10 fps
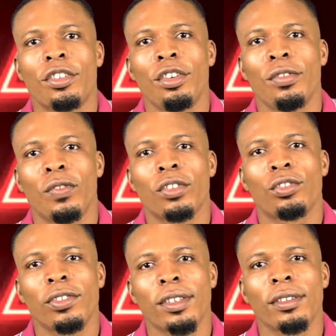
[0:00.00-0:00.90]
you for
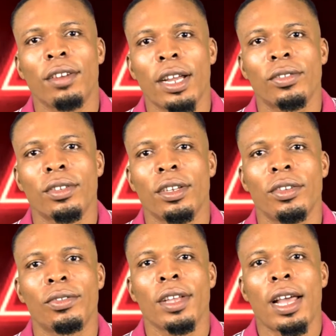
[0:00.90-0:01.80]
choosing Grand
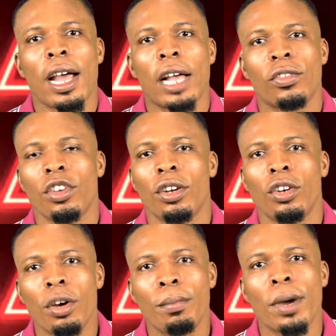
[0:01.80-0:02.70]
Skills as your
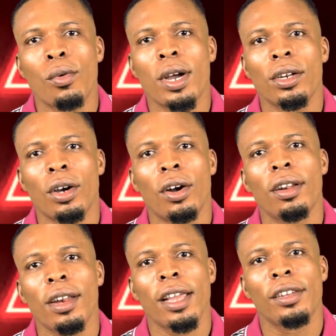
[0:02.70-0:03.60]
#1
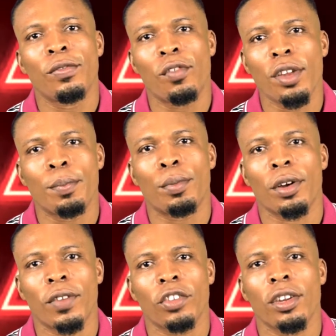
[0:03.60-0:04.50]
online free
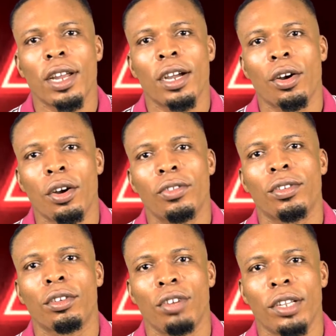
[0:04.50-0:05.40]
professional
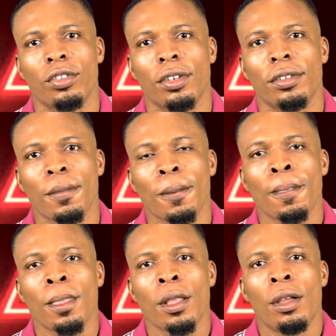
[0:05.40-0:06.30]
course creator.
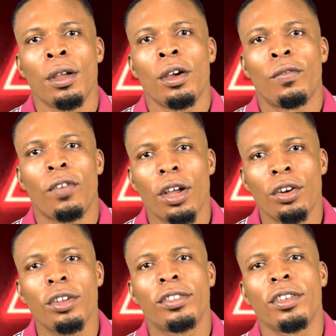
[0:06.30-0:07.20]
For your
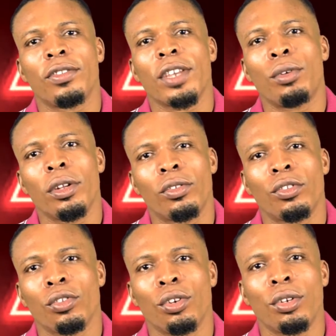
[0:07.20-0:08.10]
notice, I want you
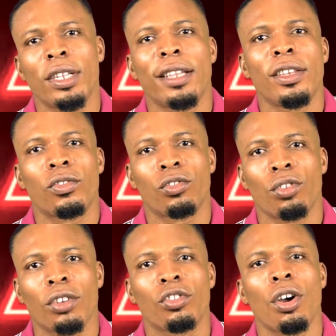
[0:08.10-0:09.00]
to know that the
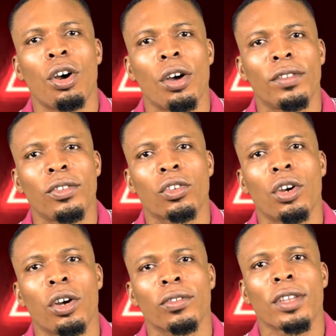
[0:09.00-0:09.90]
instructor of this
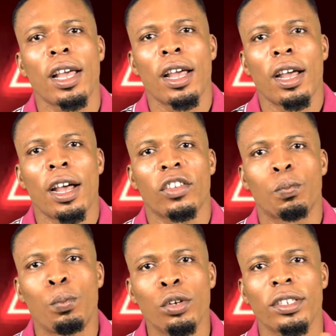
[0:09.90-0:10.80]
course has
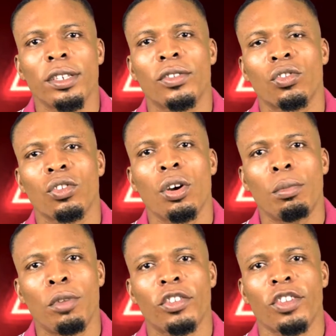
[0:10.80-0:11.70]
put in so
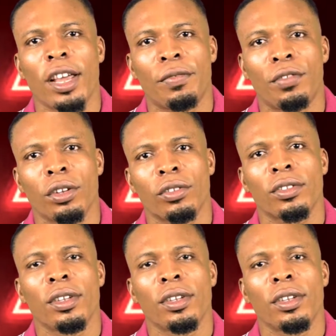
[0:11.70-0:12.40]
much effort,